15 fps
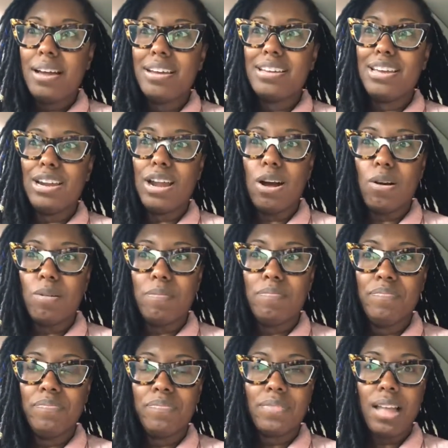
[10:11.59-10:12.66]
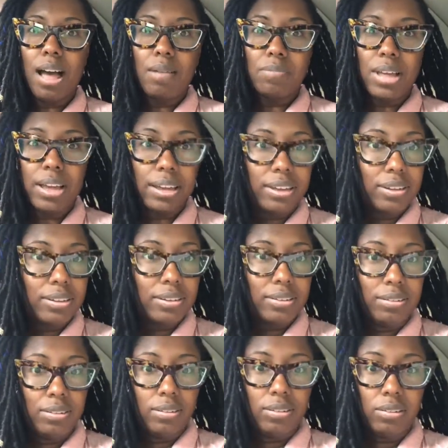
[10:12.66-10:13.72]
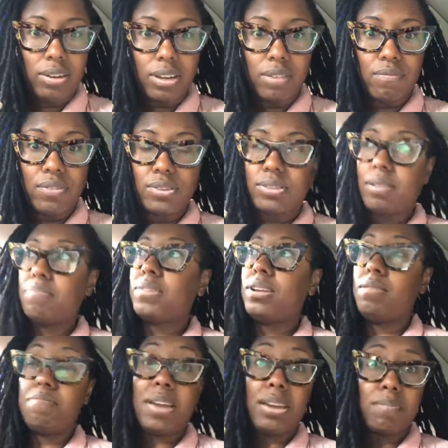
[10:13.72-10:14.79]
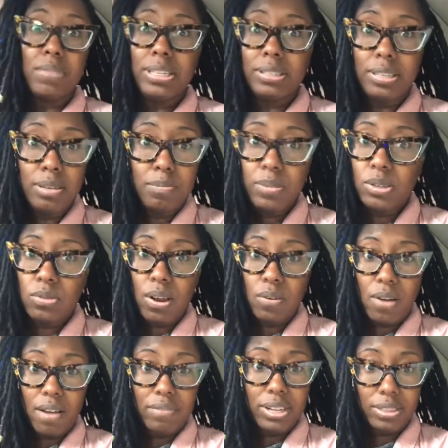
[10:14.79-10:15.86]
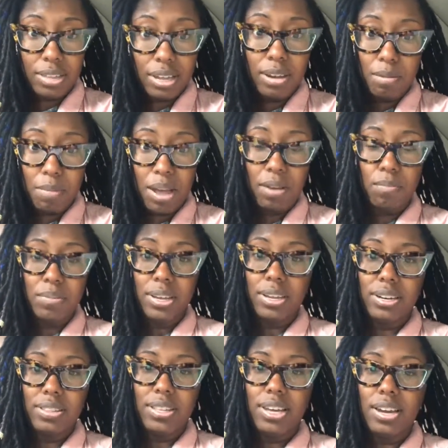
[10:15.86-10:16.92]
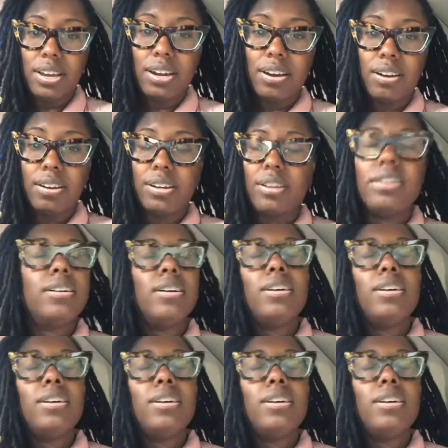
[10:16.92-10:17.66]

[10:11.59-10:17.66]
I'm like looking for something to make me sleepy so I don't have to think about being in the air and